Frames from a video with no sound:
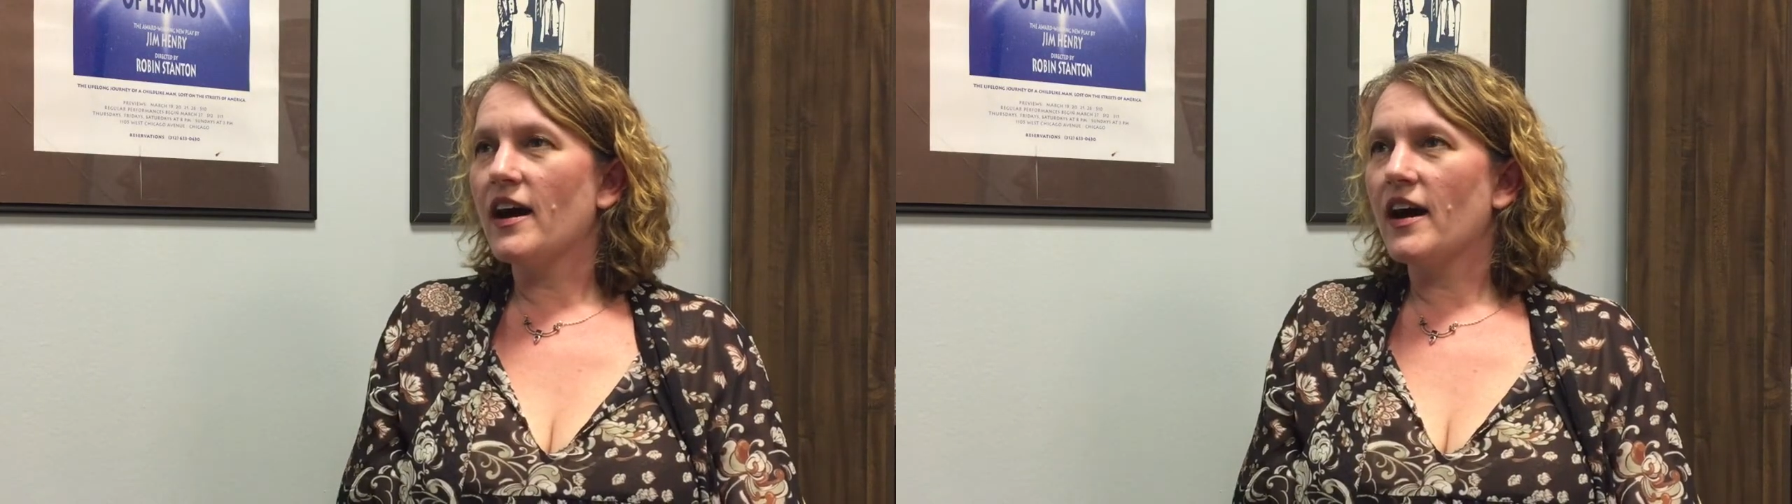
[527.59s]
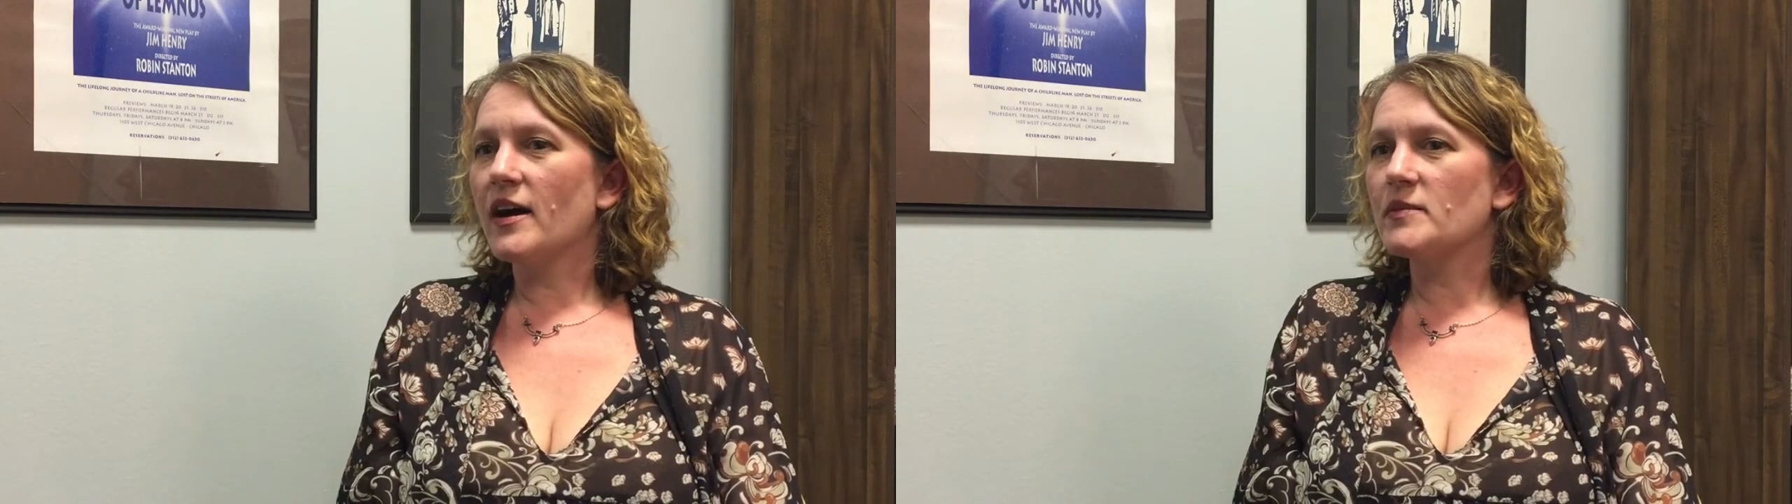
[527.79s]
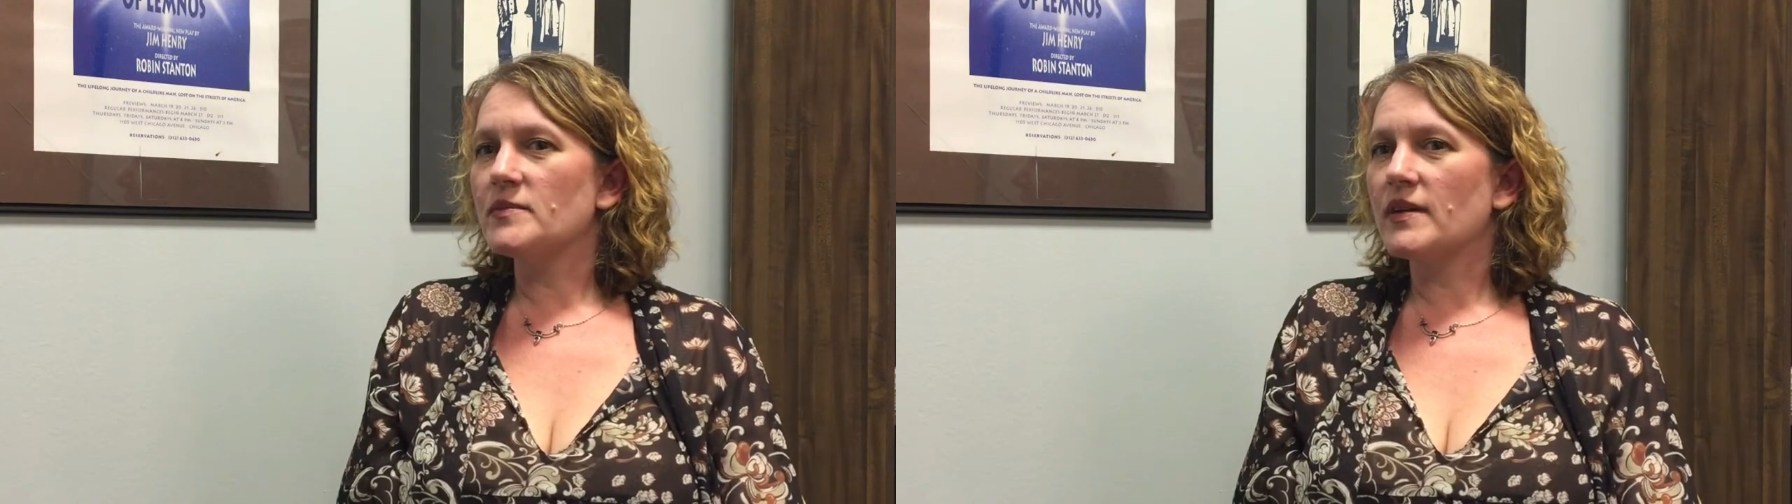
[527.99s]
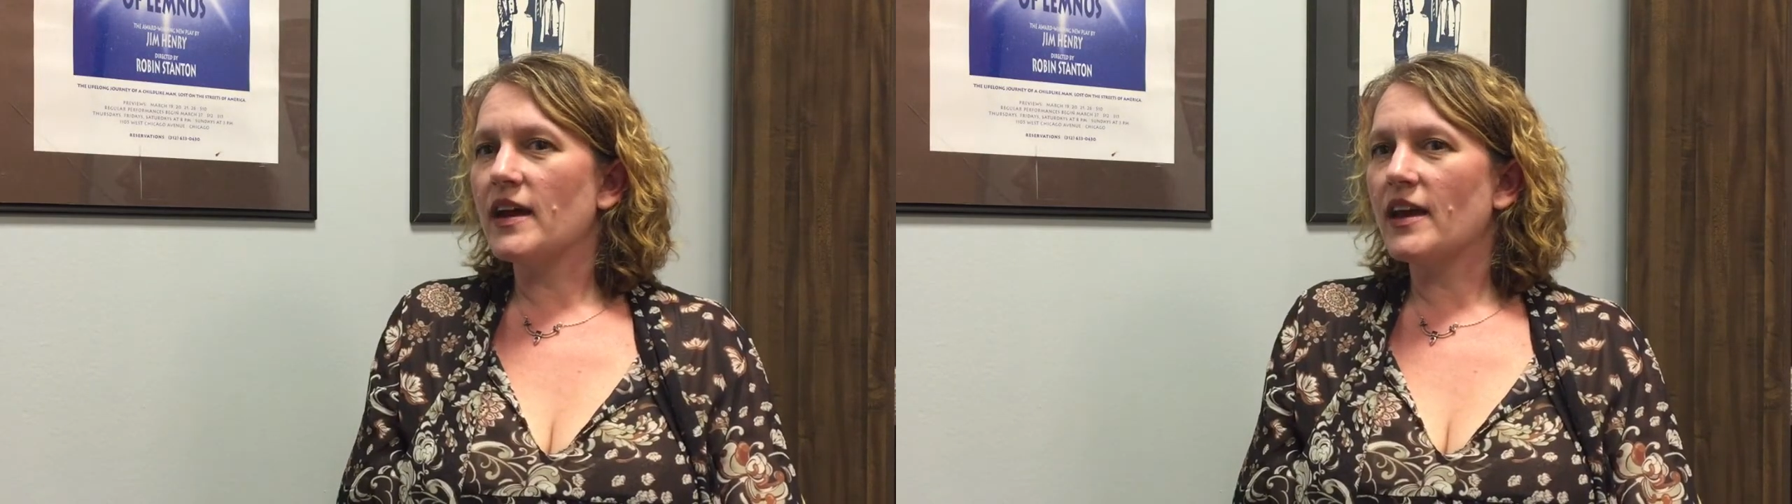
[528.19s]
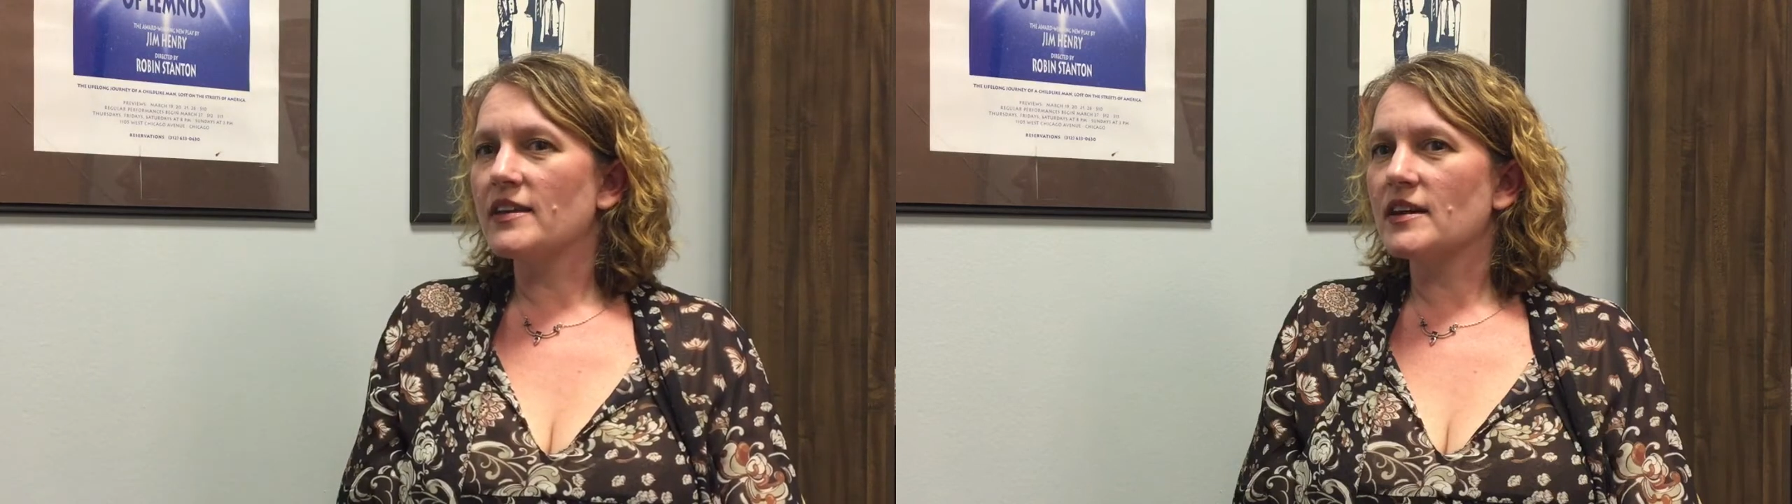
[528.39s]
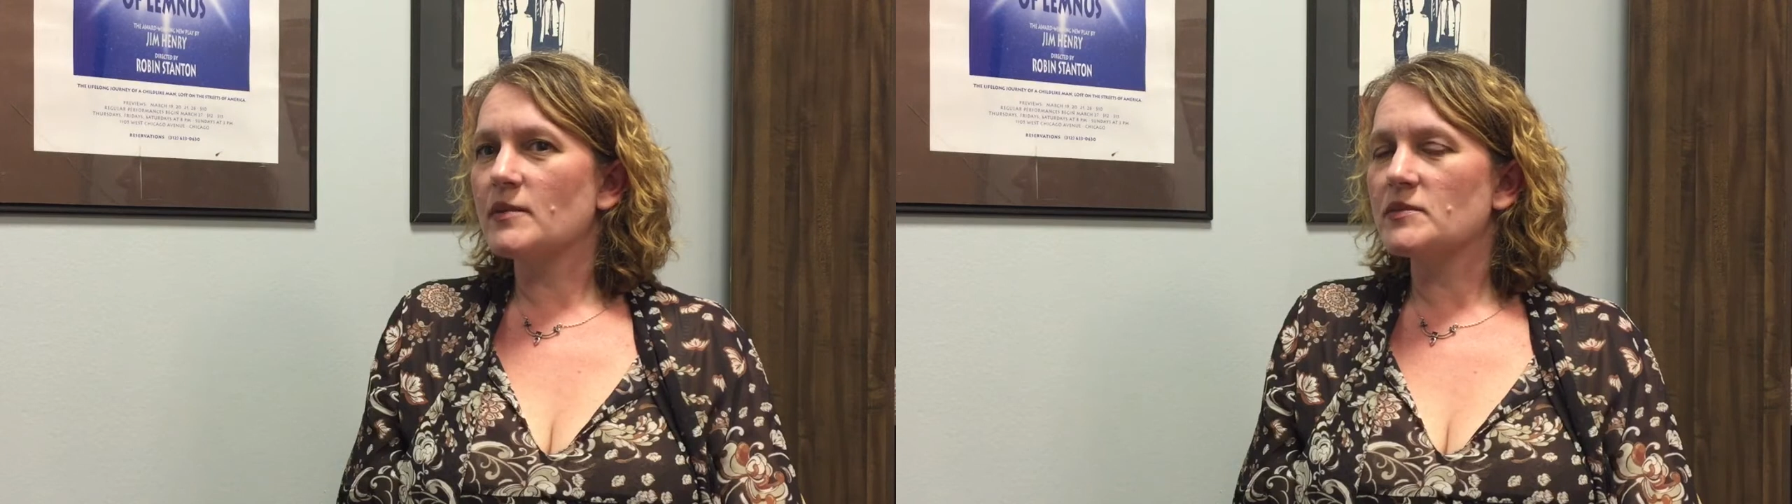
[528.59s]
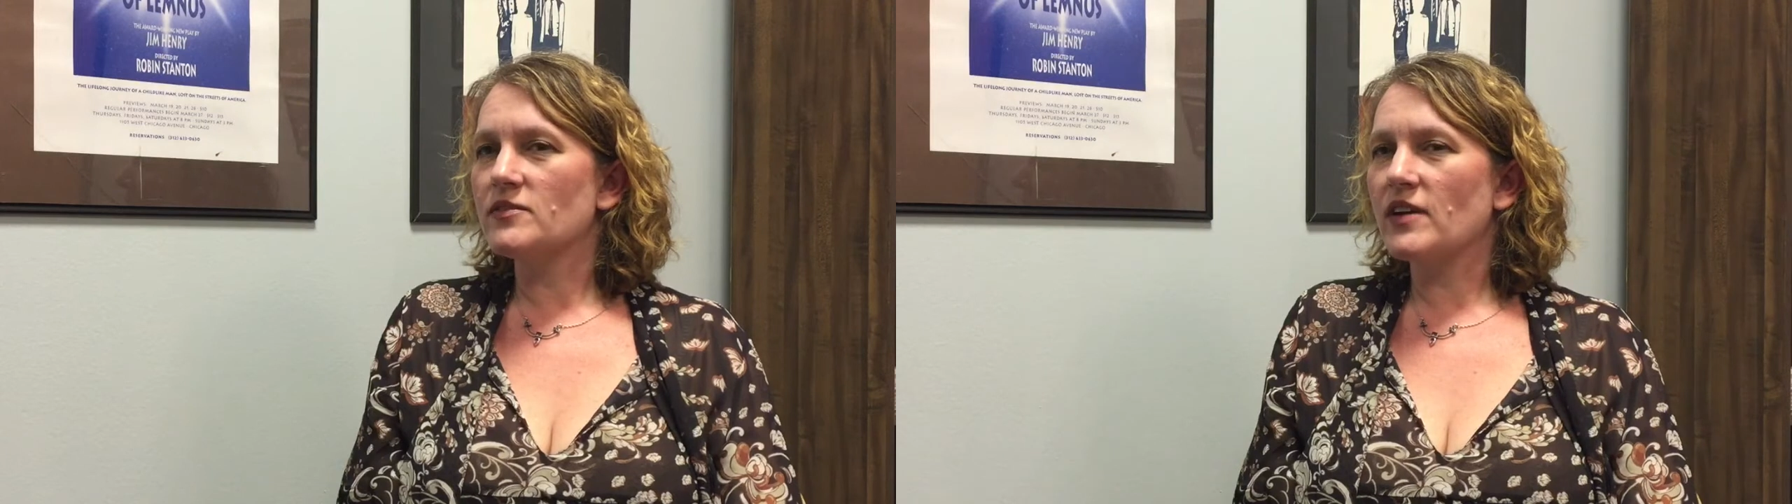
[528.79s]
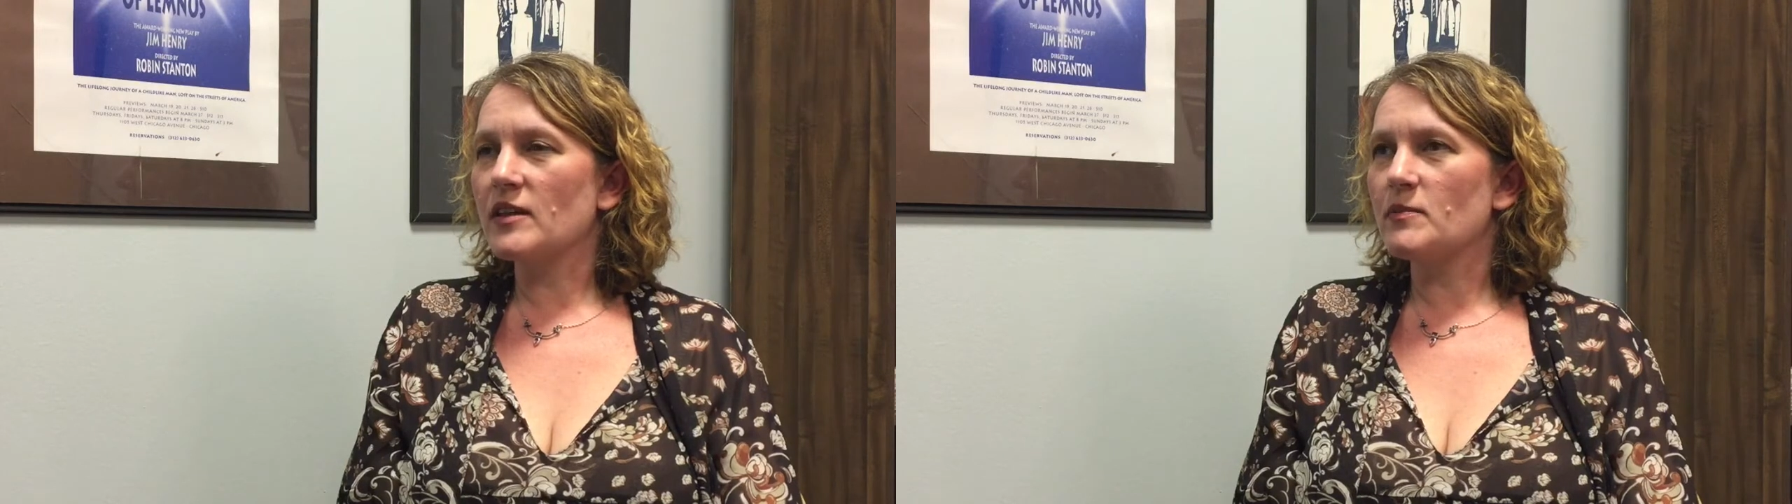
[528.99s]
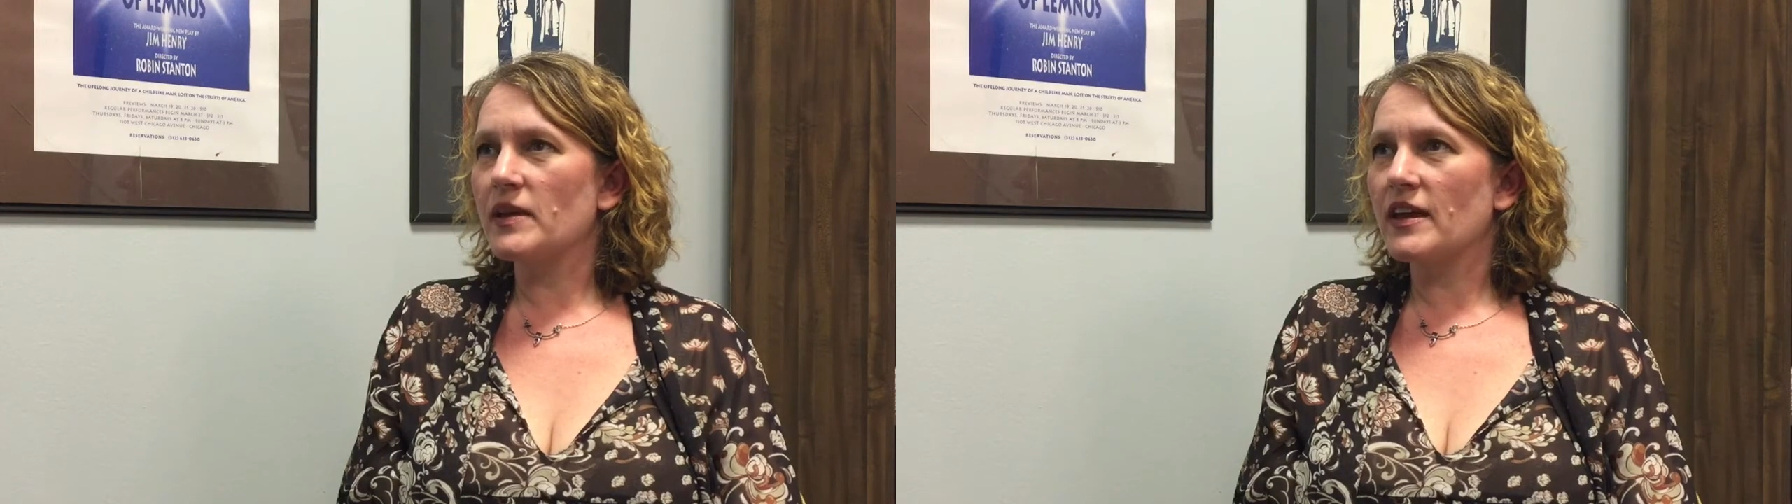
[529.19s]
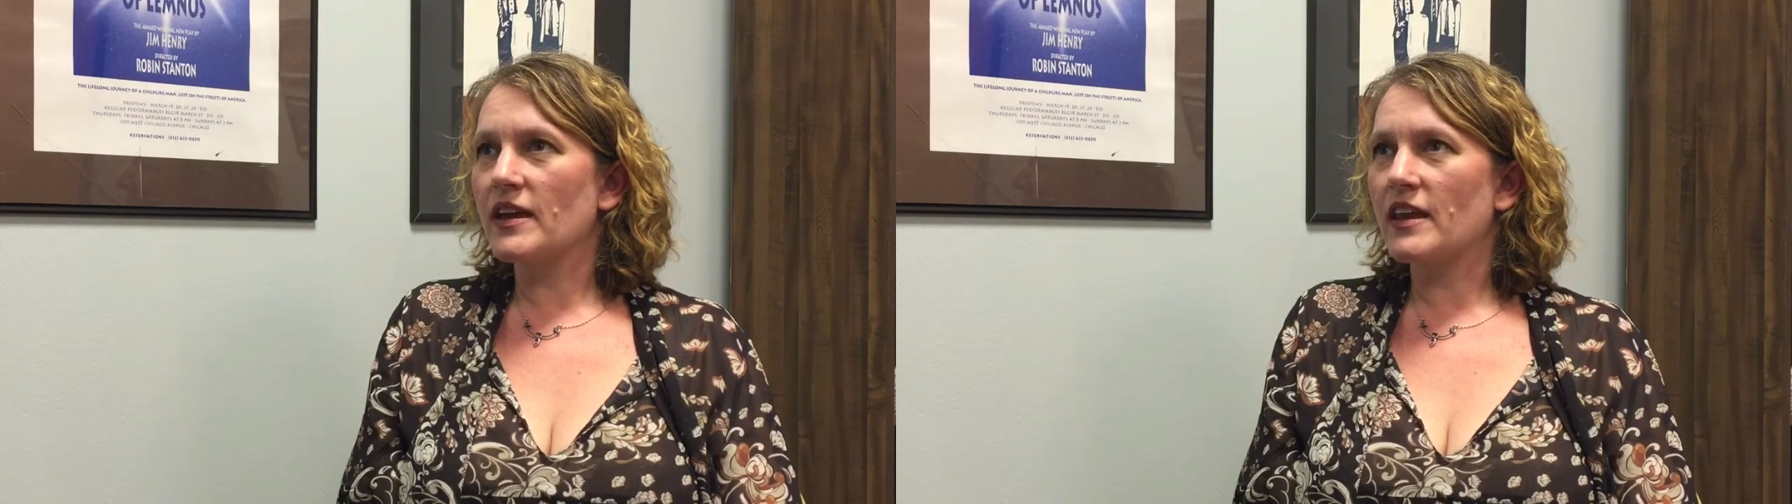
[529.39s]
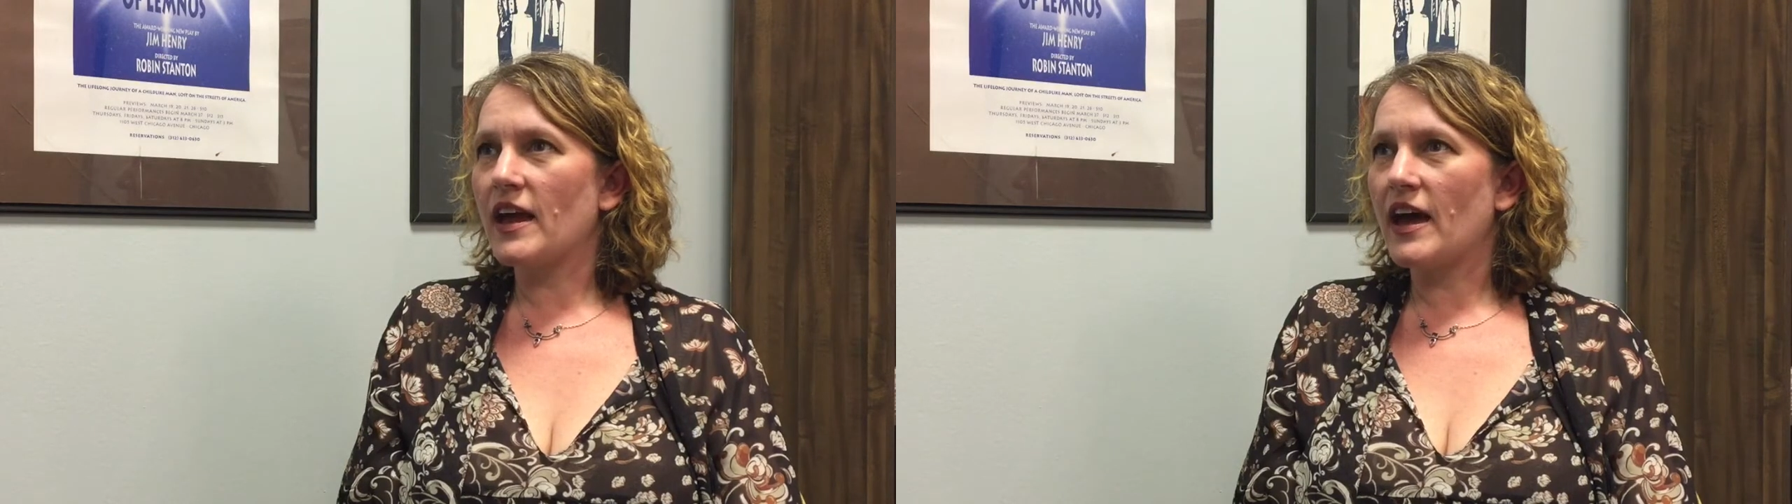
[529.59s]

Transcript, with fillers: Um, and I'm developing it